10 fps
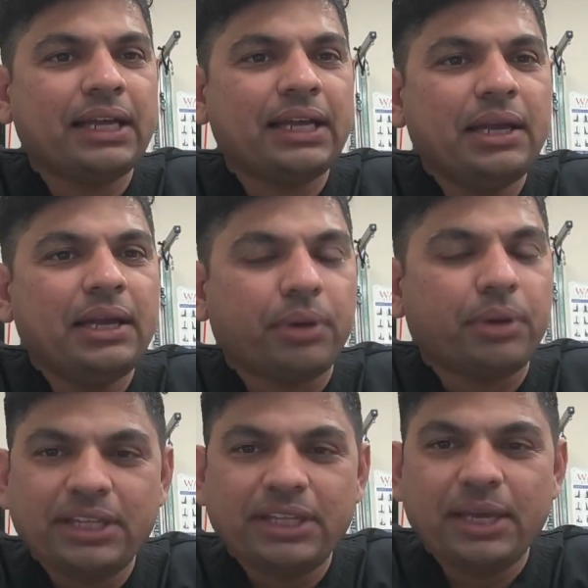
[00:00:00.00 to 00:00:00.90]
book the
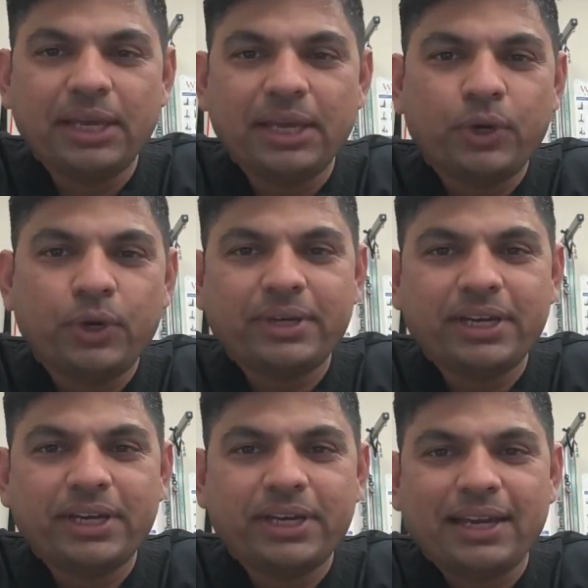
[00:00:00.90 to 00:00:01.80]
appointment,
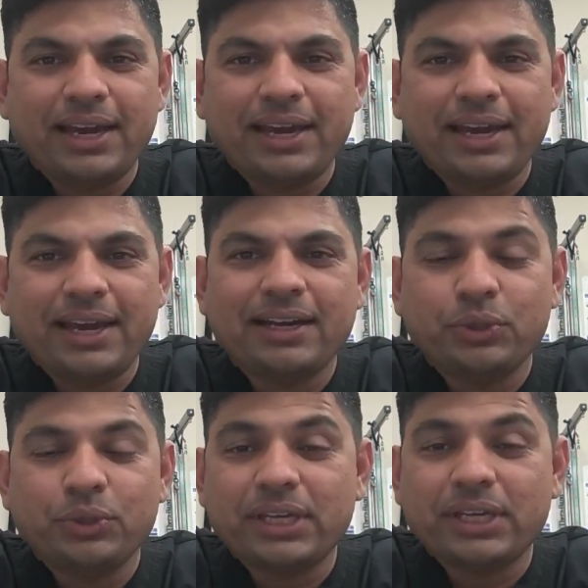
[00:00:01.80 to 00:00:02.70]
and you can
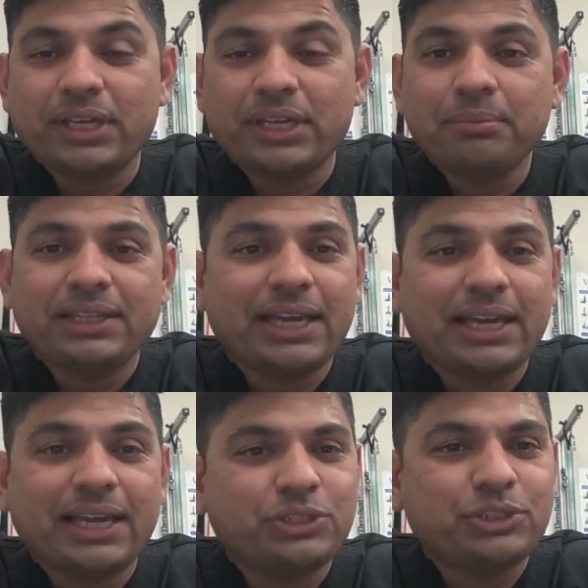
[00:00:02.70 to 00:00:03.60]
come and get your
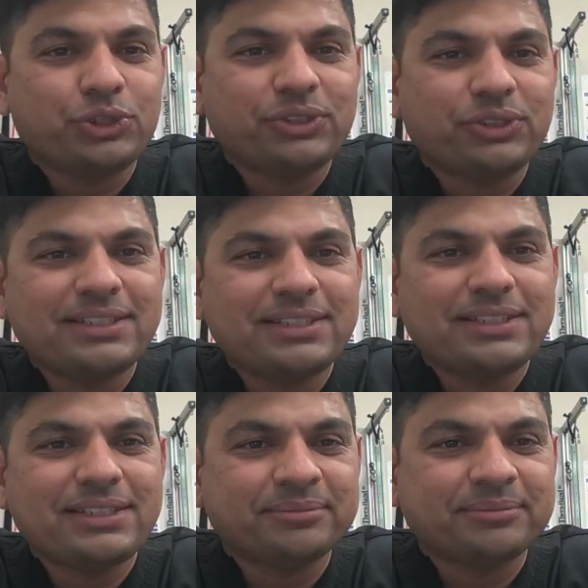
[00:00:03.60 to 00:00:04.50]
3D scan.
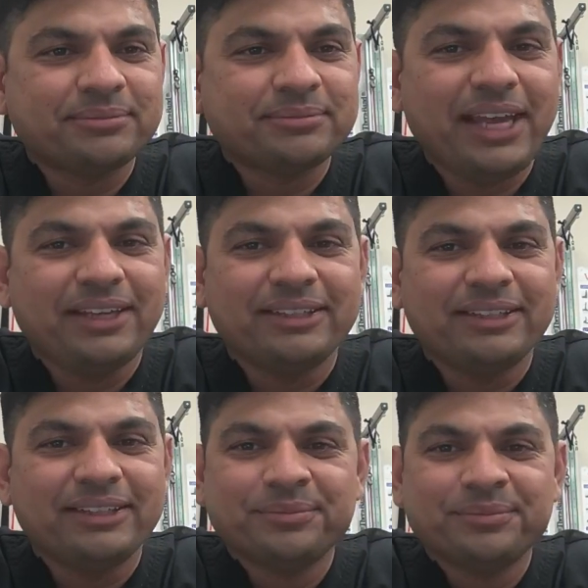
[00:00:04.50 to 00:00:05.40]
Okay.
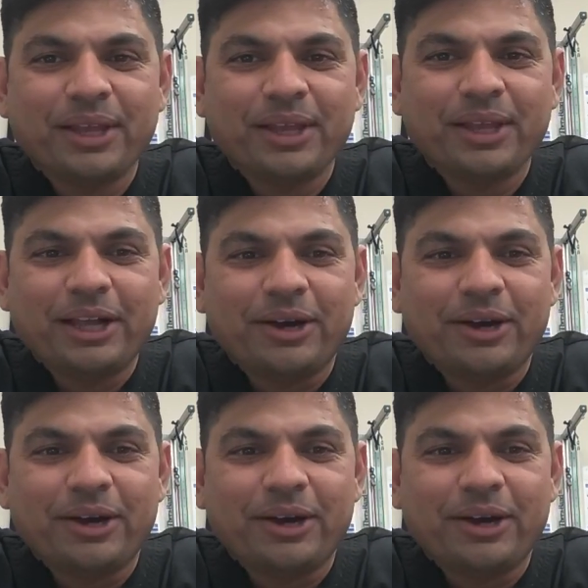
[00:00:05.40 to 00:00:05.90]
All right.